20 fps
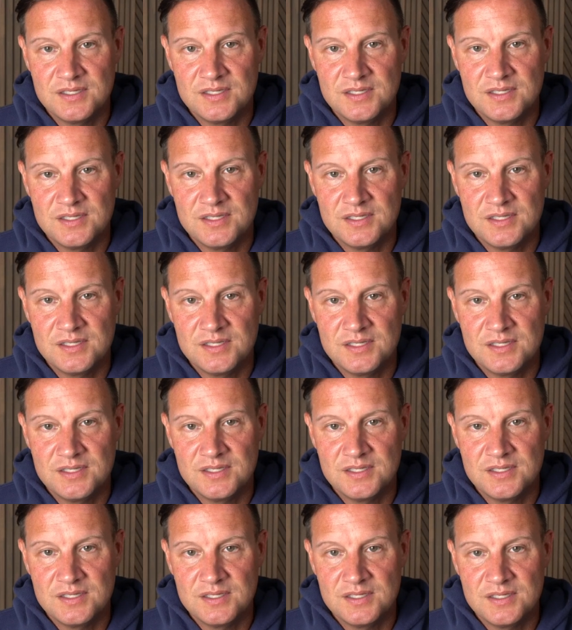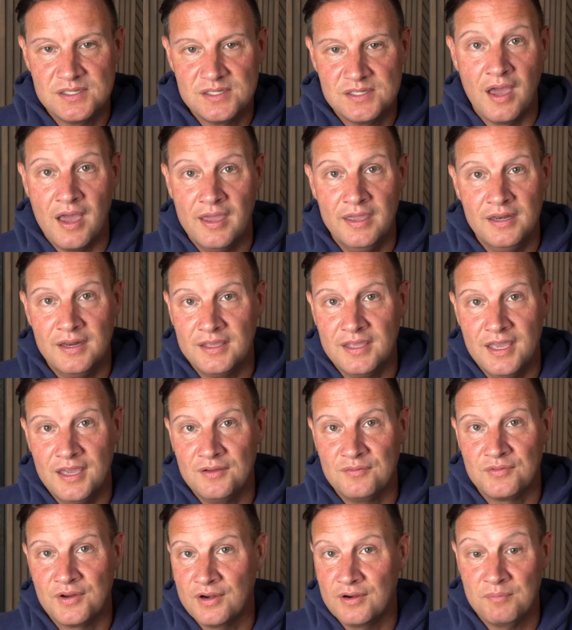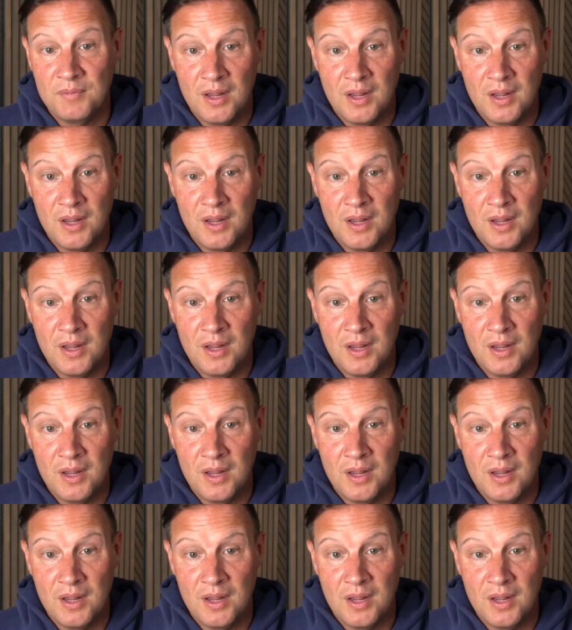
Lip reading: And I don't know the guy, and I can't verify.